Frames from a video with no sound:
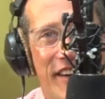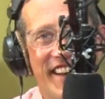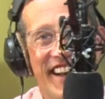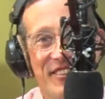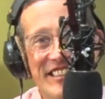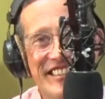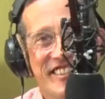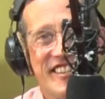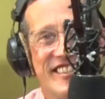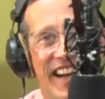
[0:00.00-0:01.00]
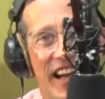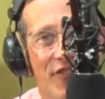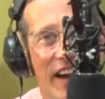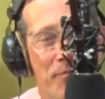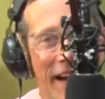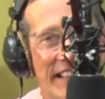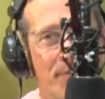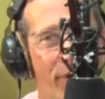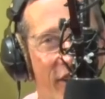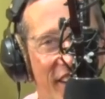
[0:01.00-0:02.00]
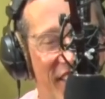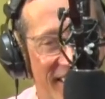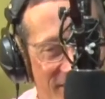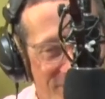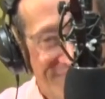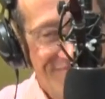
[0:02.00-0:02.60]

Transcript: the radio. This is diaphragmatic breathing.